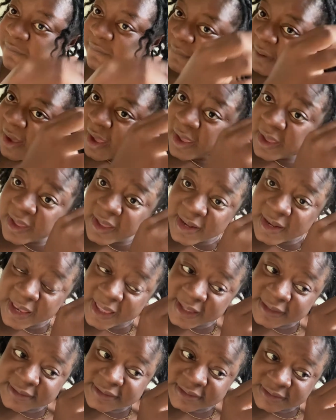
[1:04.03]
my hair
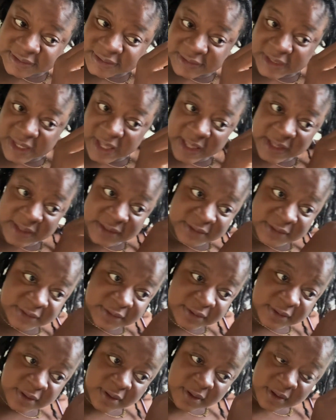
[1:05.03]
like this, guys,
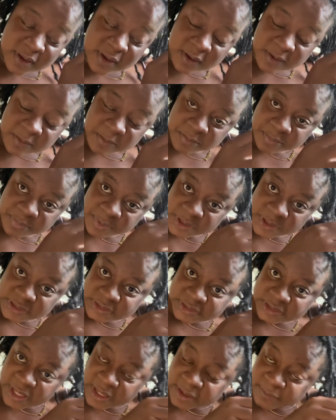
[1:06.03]

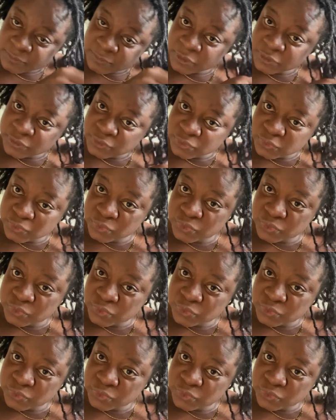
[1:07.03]
but I'm not too